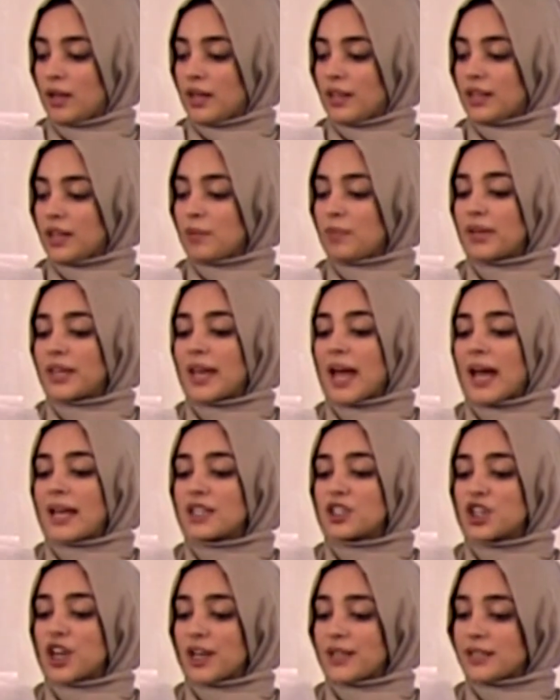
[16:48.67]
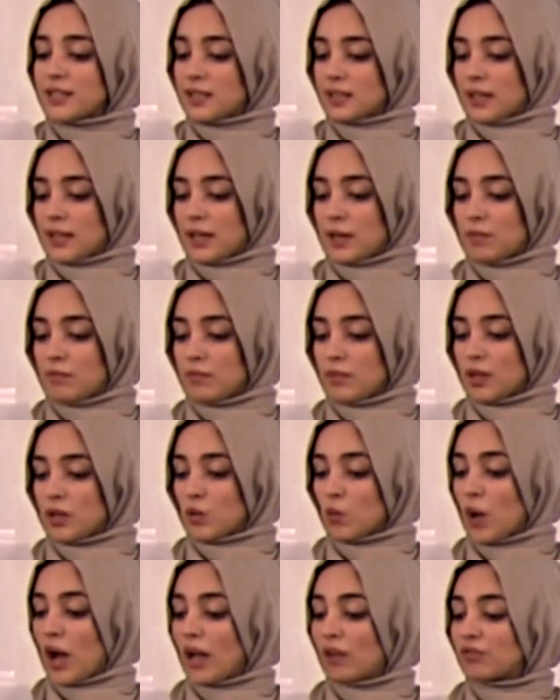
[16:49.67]
They began chasing him,
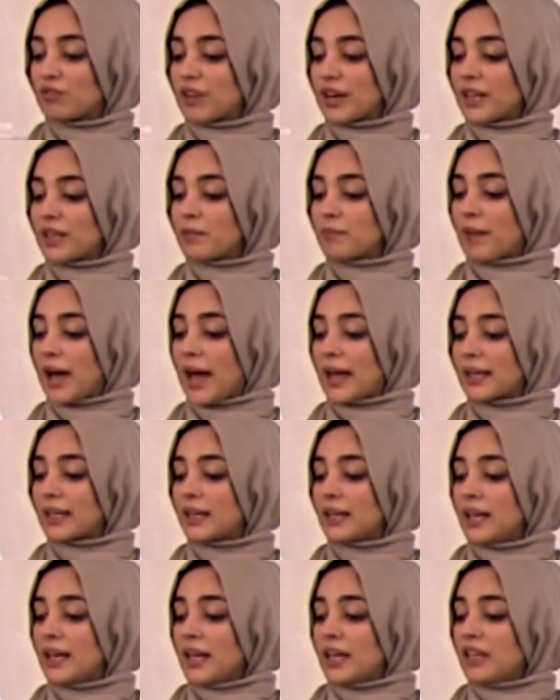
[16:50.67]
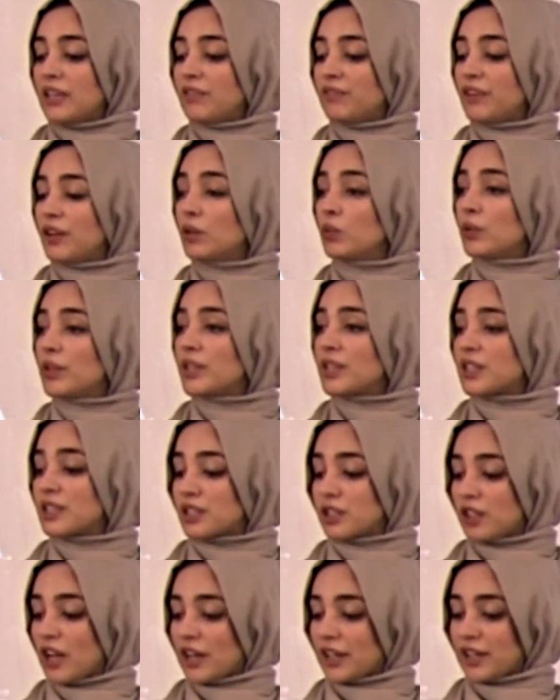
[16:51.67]
and while running back, he fell with
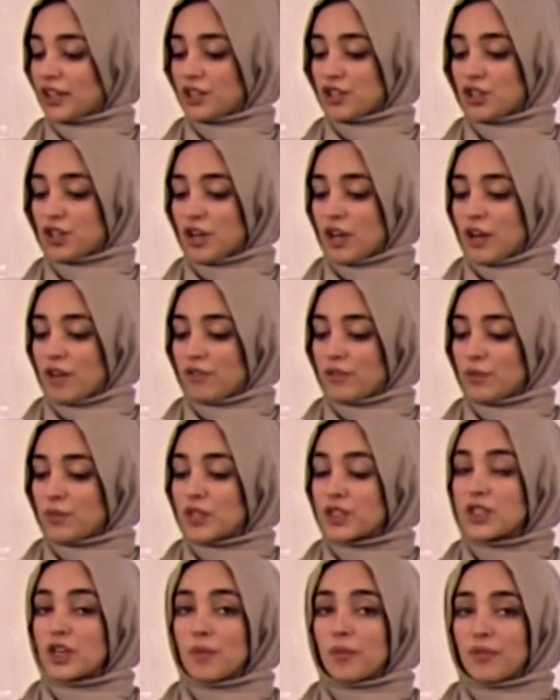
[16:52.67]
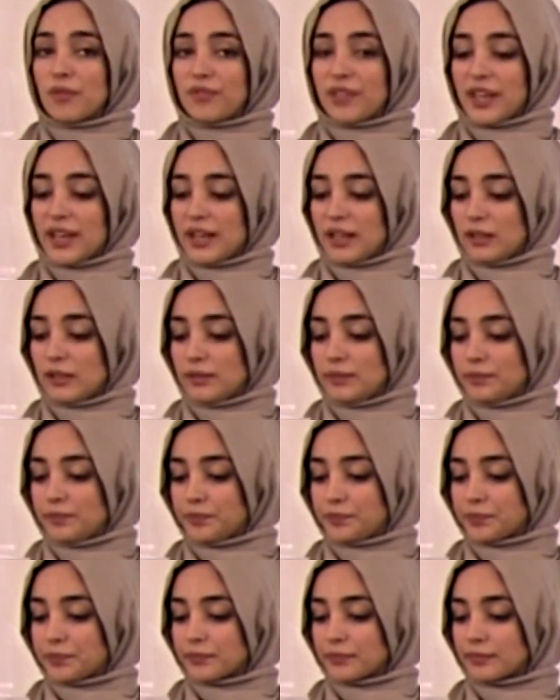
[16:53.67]
his luggage from the top of the hill.
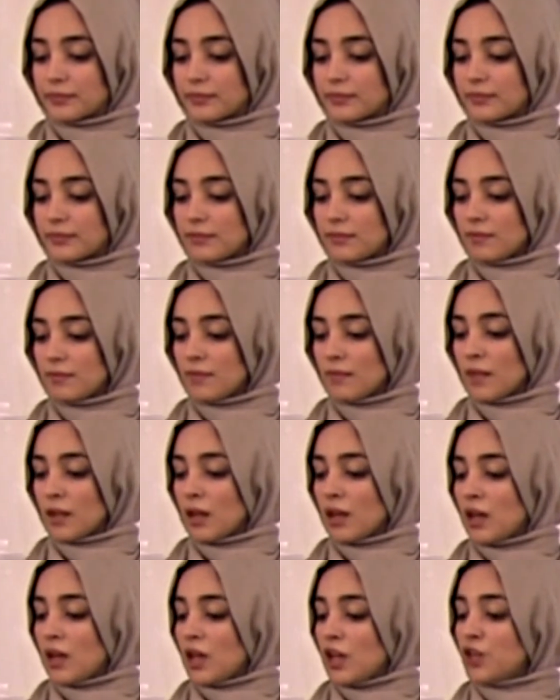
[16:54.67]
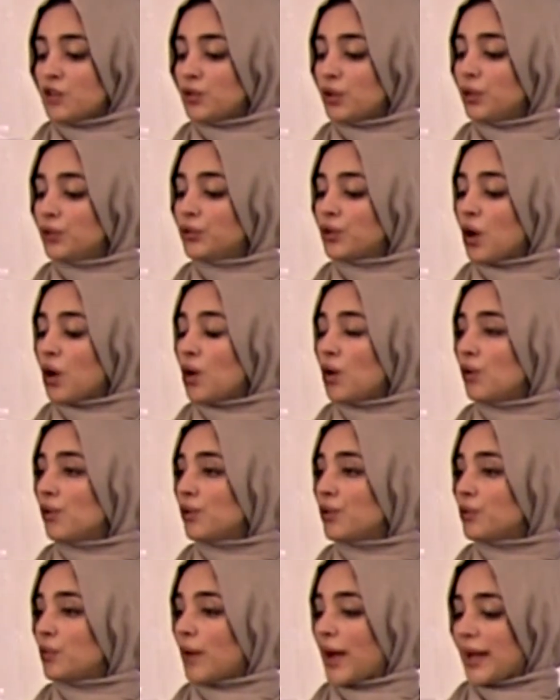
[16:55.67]
He rolled
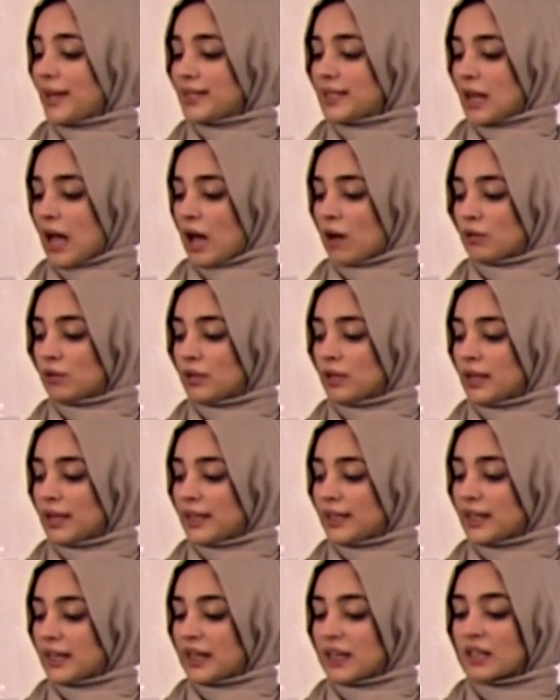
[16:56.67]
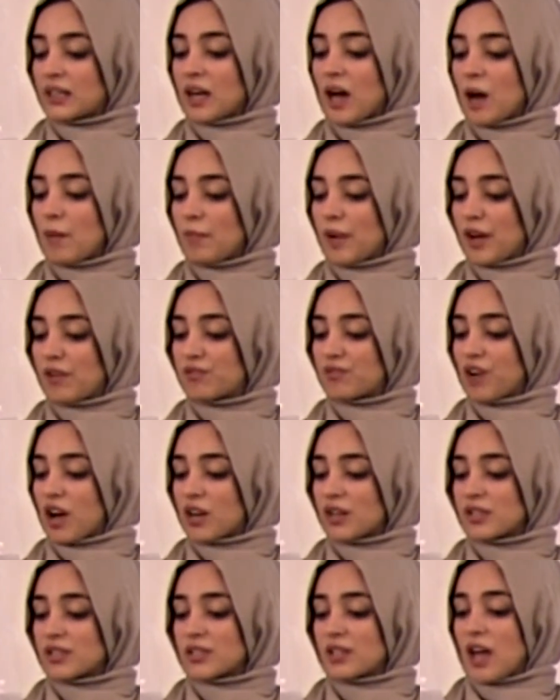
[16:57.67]
all the way down, getting caught by
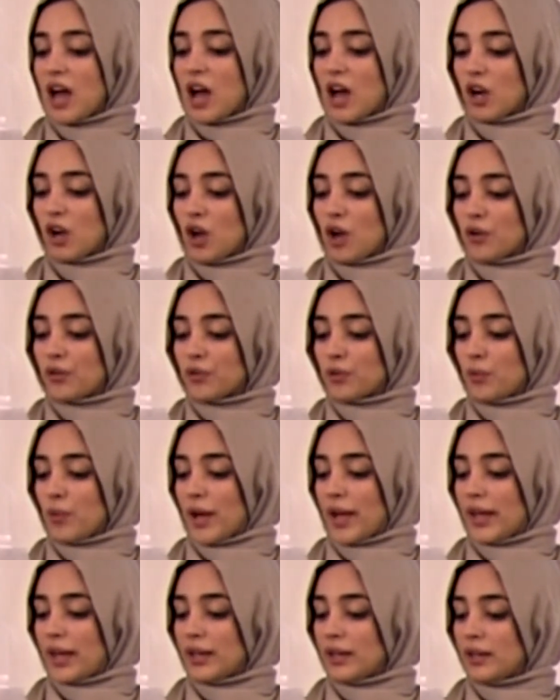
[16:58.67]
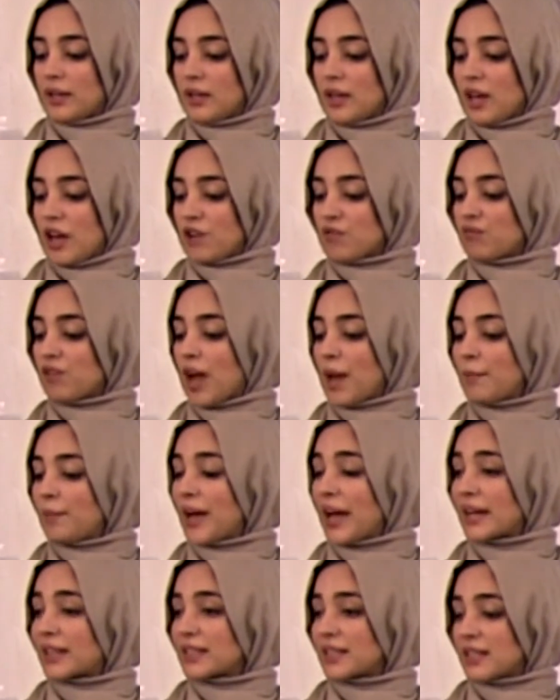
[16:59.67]
rocks along the way, and ran
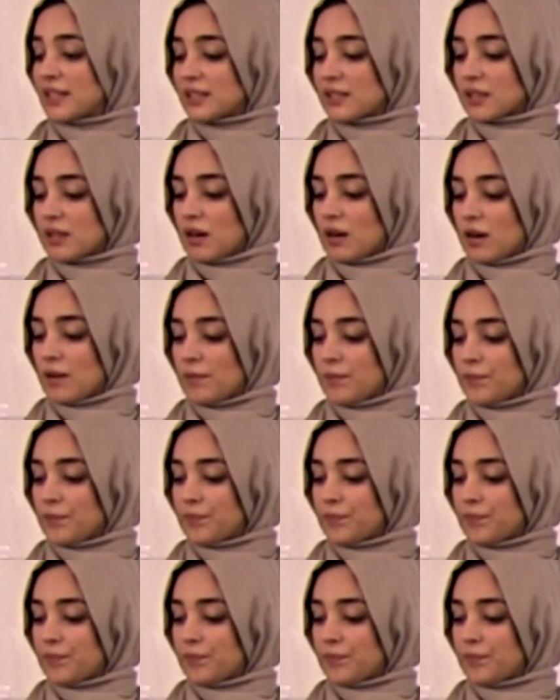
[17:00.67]
back to his car.